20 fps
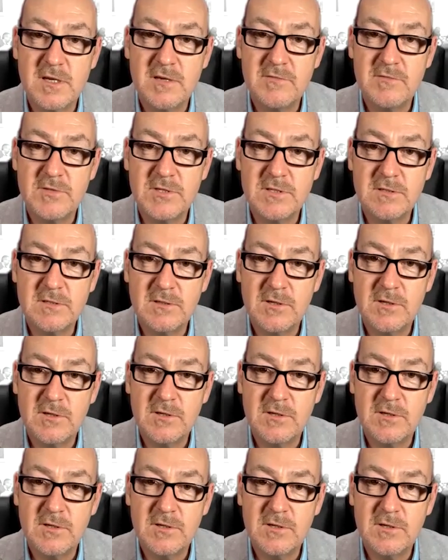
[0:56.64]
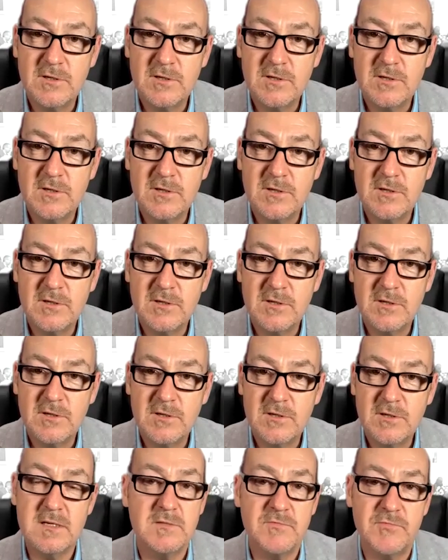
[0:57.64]
Stephen Cooper, what are the
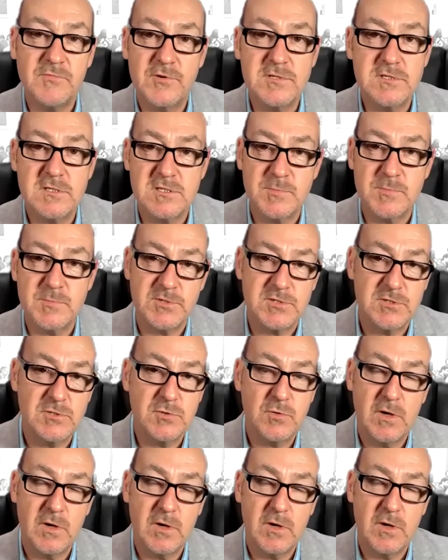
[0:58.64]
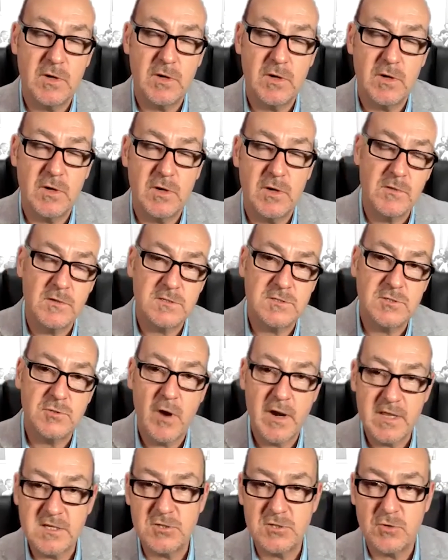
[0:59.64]
key differences between the
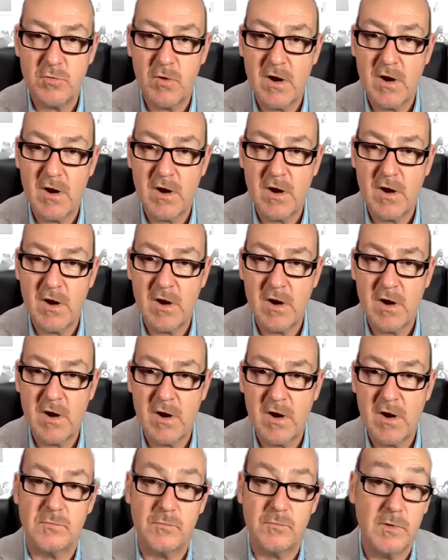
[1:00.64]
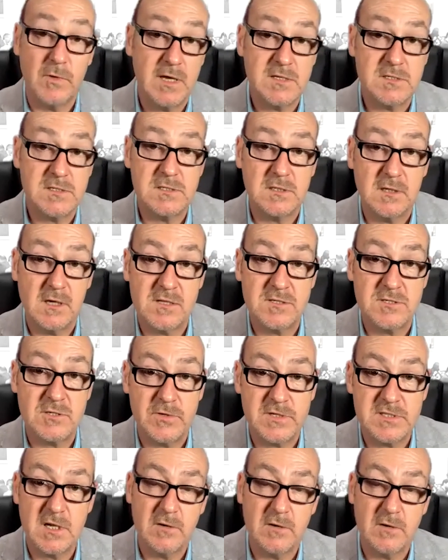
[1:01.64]
2020 Act it relates to
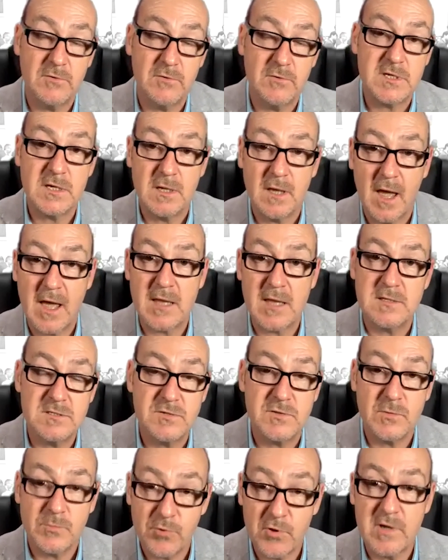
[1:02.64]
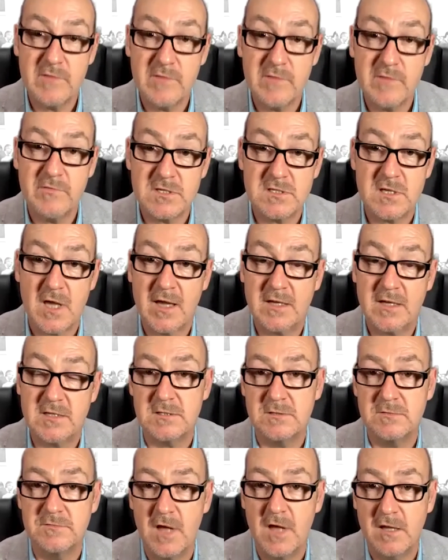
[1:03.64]
councillor integrity and the previous
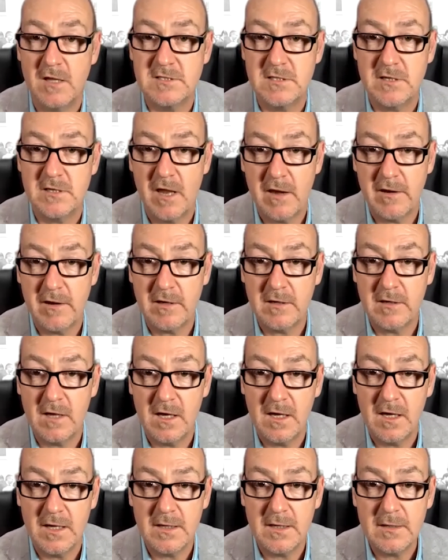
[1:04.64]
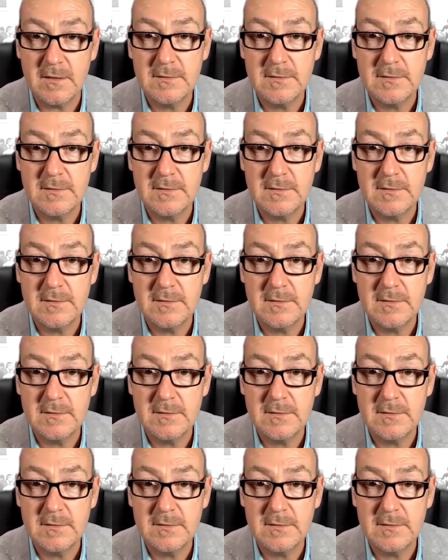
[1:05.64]
Act of 1989?